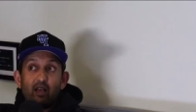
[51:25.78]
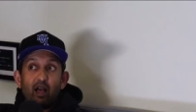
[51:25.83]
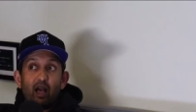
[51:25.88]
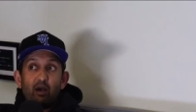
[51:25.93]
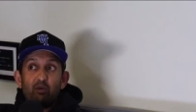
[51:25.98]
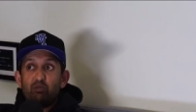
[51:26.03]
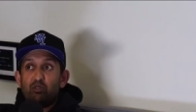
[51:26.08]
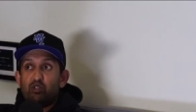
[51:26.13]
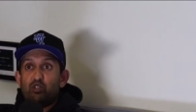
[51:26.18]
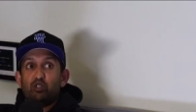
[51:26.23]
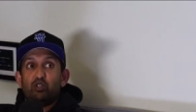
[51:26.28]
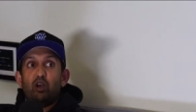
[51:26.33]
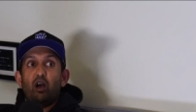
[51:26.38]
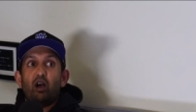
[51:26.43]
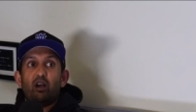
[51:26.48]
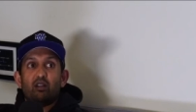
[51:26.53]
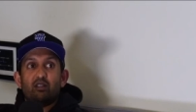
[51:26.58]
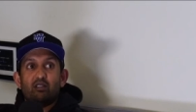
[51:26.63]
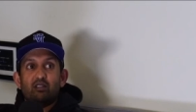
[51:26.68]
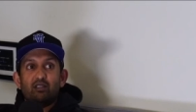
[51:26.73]
I was
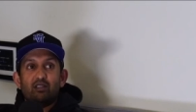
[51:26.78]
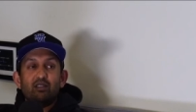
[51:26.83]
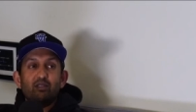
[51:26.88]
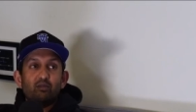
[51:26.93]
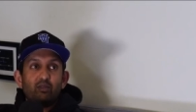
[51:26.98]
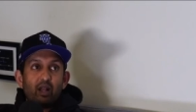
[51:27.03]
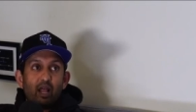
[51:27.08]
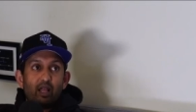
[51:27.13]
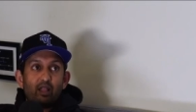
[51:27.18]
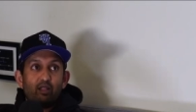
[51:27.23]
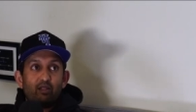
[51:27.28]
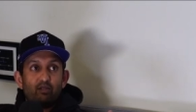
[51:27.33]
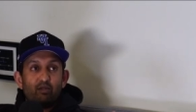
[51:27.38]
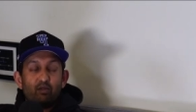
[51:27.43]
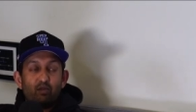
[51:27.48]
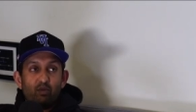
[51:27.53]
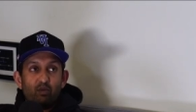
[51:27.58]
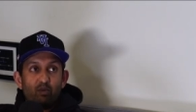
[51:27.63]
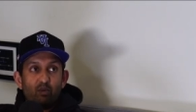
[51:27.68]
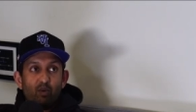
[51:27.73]
shocked when
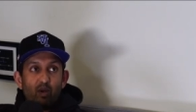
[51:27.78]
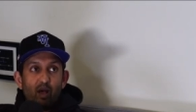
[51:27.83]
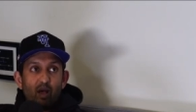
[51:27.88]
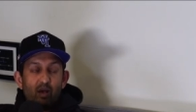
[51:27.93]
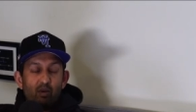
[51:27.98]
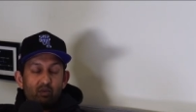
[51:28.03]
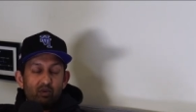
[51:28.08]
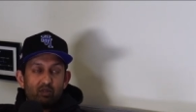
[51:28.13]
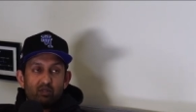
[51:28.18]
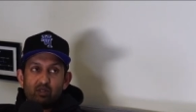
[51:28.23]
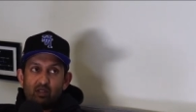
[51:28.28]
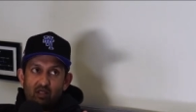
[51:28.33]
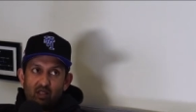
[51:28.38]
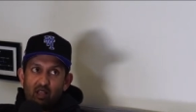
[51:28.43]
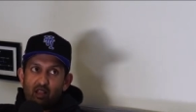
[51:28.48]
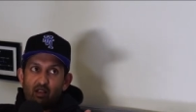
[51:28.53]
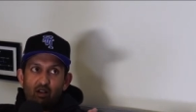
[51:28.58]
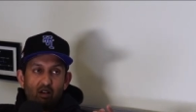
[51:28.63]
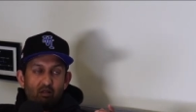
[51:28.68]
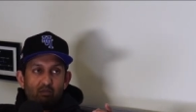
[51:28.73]
I, I was
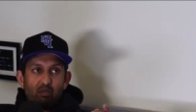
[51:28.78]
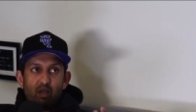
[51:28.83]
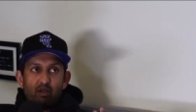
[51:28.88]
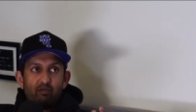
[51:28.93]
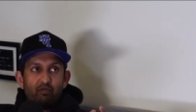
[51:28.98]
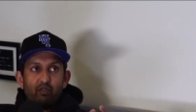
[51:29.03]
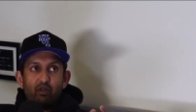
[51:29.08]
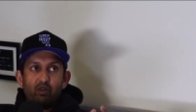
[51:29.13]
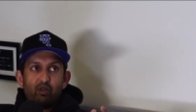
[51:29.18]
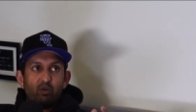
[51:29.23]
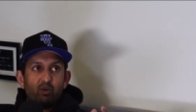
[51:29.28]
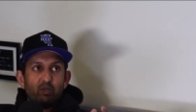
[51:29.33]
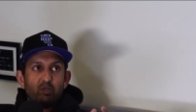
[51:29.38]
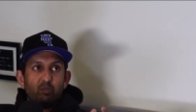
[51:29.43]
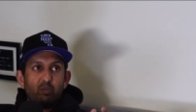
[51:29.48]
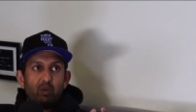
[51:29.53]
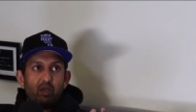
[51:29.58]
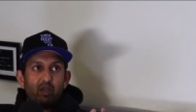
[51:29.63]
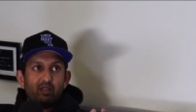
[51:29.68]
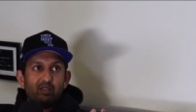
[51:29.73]
like on my phone, I
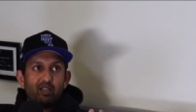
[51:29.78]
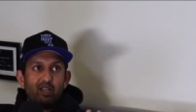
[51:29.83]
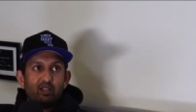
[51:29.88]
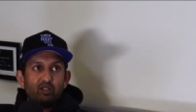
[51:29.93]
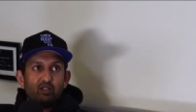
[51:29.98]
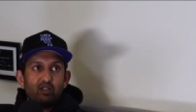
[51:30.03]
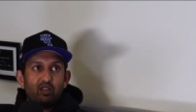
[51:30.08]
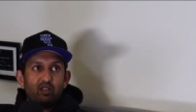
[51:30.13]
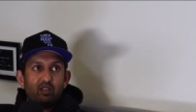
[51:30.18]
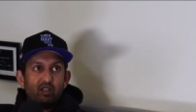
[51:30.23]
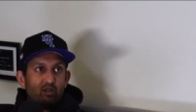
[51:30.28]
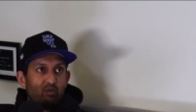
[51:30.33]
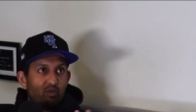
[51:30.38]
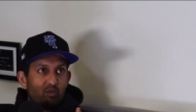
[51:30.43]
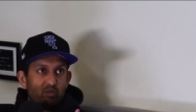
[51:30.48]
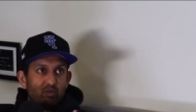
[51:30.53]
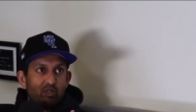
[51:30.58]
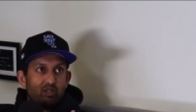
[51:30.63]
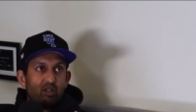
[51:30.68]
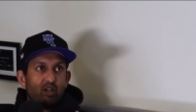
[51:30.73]
wasn't paying attention. And then
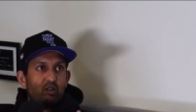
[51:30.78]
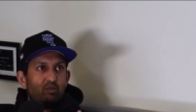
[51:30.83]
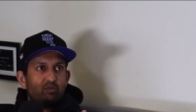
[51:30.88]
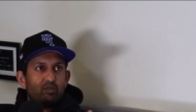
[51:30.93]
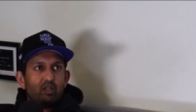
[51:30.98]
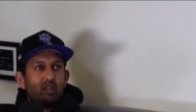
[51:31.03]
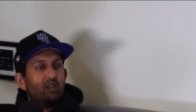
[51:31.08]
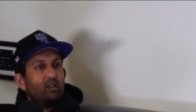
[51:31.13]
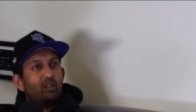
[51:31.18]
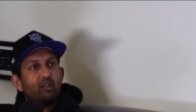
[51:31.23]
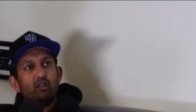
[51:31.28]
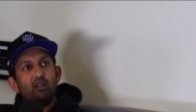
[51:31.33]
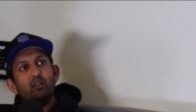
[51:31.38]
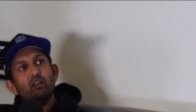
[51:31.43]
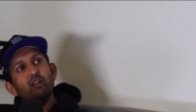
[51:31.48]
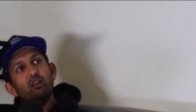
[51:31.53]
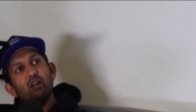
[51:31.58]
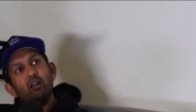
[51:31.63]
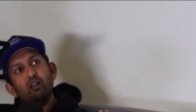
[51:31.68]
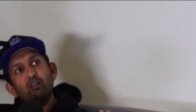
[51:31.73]
when it was done, it was like,
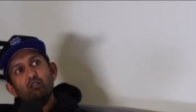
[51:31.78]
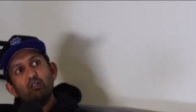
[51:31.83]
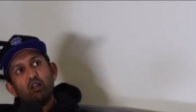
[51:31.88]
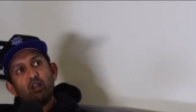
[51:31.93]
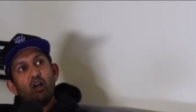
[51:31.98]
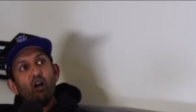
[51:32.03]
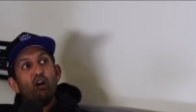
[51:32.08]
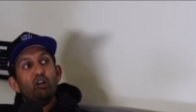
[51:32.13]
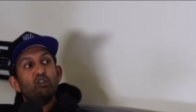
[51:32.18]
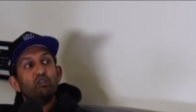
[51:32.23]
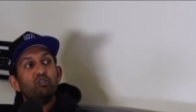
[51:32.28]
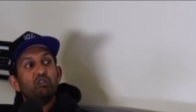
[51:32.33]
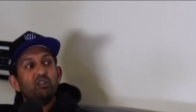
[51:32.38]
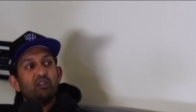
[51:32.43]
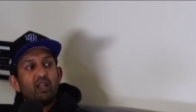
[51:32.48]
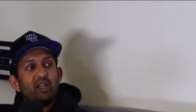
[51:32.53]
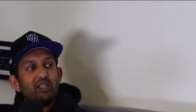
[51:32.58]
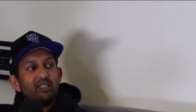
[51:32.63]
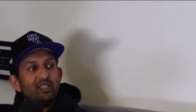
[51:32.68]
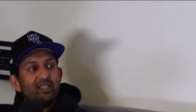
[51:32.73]
I don't know, like
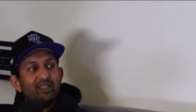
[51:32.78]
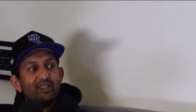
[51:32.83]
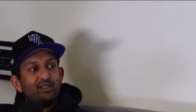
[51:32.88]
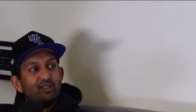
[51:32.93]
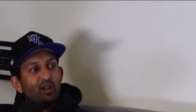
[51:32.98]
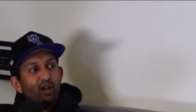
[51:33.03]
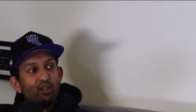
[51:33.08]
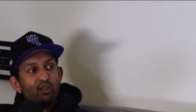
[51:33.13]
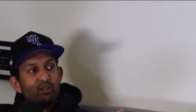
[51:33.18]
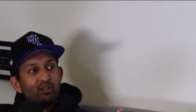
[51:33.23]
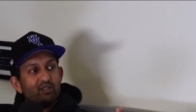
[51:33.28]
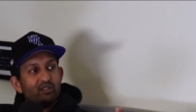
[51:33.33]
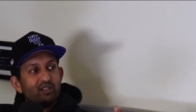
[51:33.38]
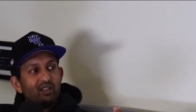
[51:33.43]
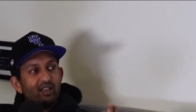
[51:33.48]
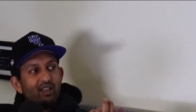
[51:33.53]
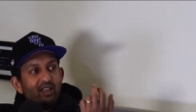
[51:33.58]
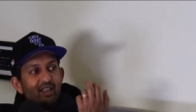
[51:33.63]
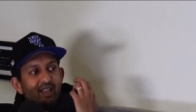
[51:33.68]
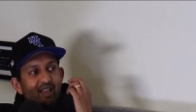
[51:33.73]
$119.
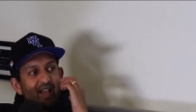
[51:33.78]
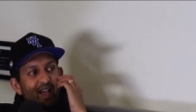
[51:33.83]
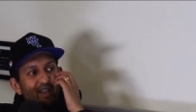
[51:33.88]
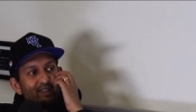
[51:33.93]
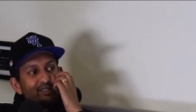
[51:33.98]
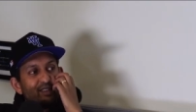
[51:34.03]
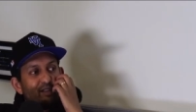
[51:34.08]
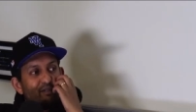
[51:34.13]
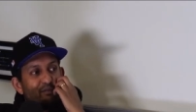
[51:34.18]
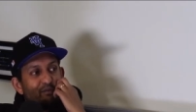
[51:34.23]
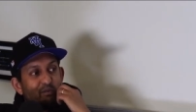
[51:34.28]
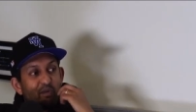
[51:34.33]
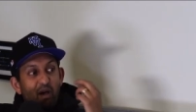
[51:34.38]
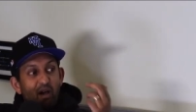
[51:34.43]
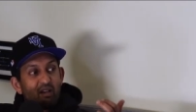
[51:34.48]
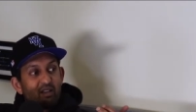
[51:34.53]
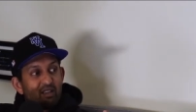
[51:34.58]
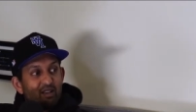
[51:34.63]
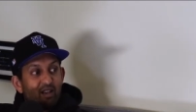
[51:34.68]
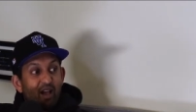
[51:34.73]
I was like,
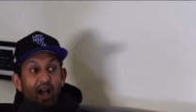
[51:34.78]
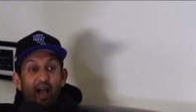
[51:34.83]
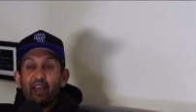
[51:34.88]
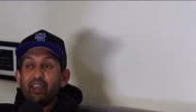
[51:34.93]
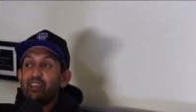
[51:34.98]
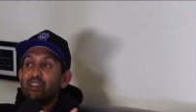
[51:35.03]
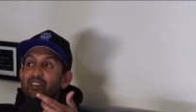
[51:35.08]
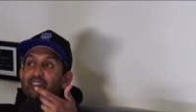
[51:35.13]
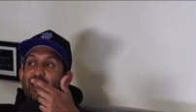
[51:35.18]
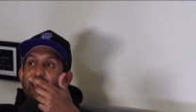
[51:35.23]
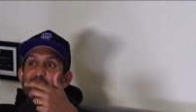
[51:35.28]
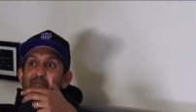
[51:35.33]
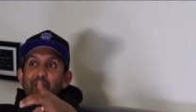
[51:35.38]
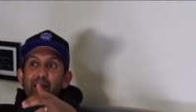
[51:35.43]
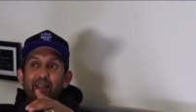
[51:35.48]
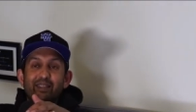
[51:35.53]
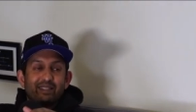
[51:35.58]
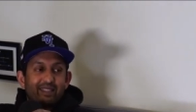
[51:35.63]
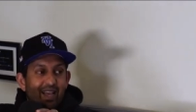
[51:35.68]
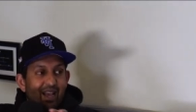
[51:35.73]
fuck, I could take
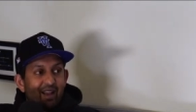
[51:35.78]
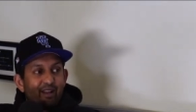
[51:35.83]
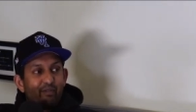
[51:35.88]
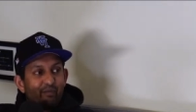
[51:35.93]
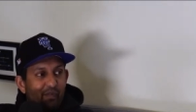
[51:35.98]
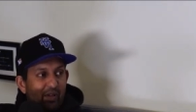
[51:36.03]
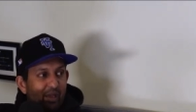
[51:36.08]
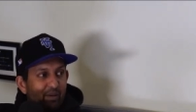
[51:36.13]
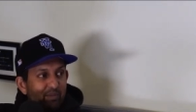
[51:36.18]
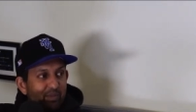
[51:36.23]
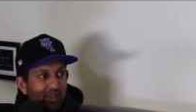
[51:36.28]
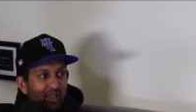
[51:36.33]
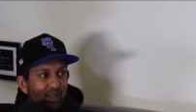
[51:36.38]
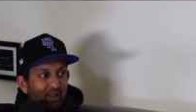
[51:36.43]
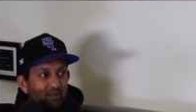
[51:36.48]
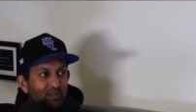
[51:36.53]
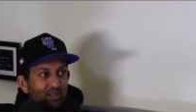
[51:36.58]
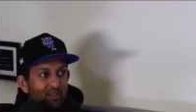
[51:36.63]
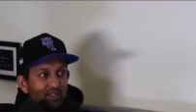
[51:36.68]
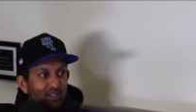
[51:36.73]
my entire family
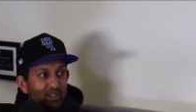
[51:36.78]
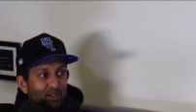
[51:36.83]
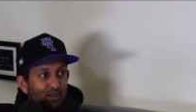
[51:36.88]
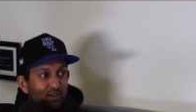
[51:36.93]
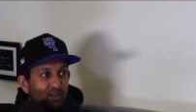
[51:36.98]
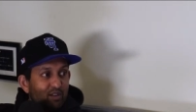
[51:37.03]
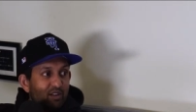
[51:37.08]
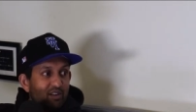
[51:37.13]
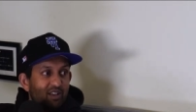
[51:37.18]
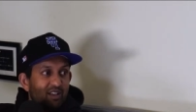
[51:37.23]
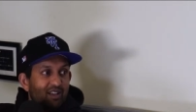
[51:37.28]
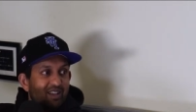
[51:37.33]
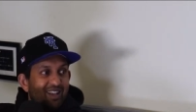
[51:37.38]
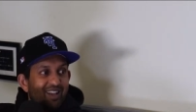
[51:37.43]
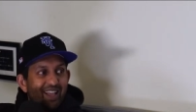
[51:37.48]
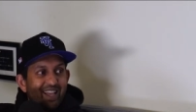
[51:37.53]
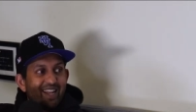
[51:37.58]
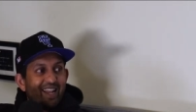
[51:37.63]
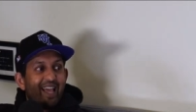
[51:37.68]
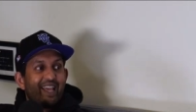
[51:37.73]
out to dinner
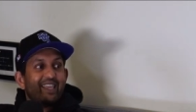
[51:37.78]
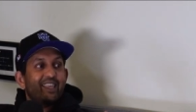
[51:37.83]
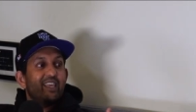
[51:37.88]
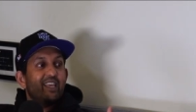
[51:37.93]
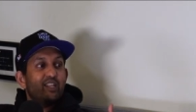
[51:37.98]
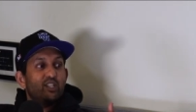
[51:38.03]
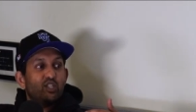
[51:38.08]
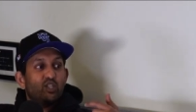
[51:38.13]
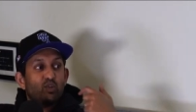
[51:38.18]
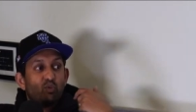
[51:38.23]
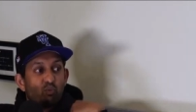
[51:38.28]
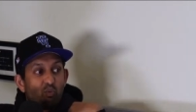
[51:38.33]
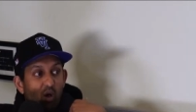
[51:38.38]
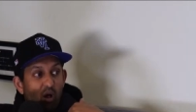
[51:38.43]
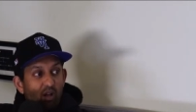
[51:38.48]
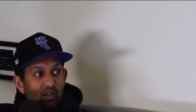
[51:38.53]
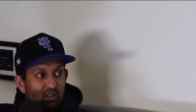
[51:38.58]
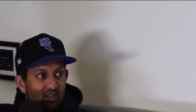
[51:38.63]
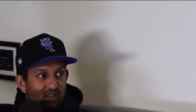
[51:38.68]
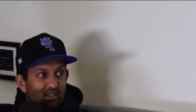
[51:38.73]
and I can get
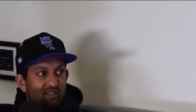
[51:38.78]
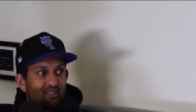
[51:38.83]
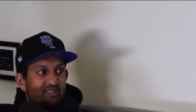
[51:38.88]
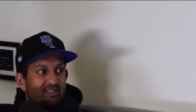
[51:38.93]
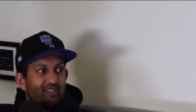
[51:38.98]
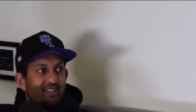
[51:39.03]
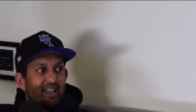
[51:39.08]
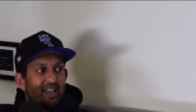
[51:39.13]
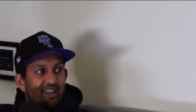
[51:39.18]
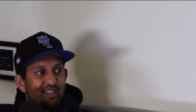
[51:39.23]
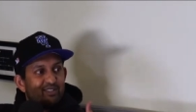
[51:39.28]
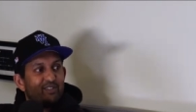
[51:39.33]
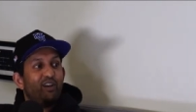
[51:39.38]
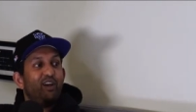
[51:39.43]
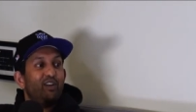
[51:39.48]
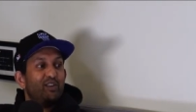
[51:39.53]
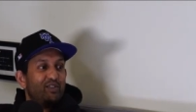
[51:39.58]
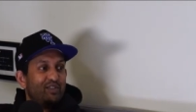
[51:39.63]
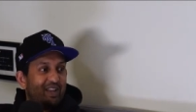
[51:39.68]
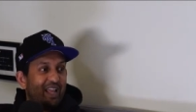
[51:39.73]
drunk. Yeah. And it's
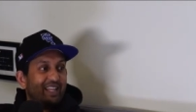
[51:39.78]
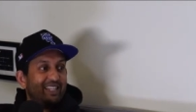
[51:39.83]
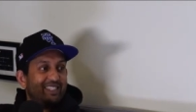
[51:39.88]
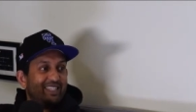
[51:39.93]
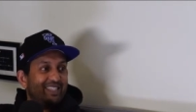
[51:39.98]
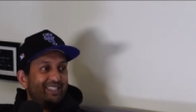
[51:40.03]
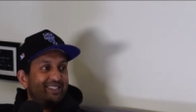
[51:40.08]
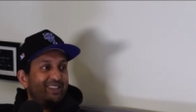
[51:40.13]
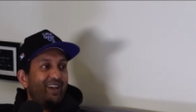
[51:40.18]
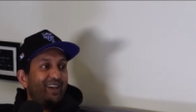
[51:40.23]
$119.